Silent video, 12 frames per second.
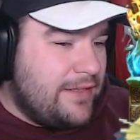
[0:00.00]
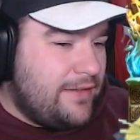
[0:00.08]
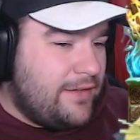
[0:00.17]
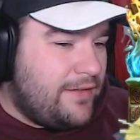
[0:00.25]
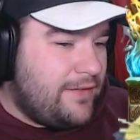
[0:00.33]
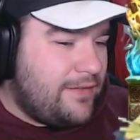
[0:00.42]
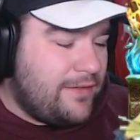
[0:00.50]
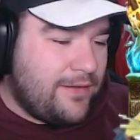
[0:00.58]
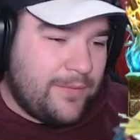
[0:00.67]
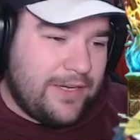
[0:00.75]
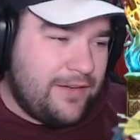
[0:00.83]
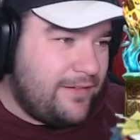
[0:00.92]

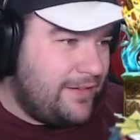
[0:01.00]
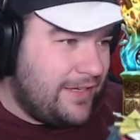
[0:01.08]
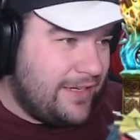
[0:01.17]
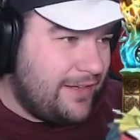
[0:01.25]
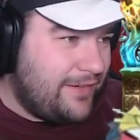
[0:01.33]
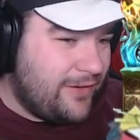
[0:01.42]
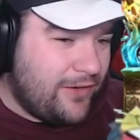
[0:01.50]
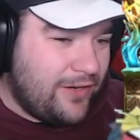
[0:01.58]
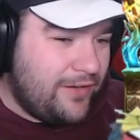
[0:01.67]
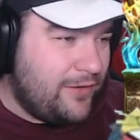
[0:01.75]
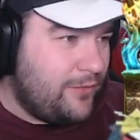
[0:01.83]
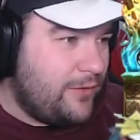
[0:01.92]
it's not
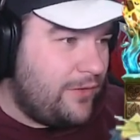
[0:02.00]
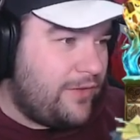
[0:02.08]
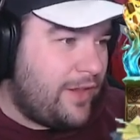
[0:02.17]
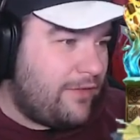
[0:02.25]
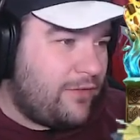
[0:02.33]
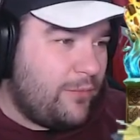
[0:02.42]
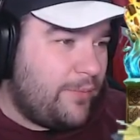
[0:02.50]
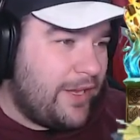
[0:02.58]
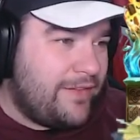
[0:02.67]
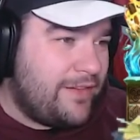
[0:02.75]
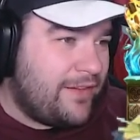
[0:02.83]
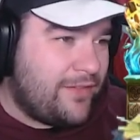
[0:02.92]
ideal. We'll just have to do a
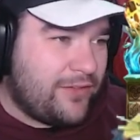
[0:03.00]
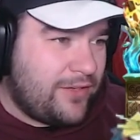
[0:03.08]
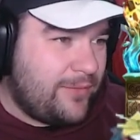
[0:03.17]
basic. It's not going to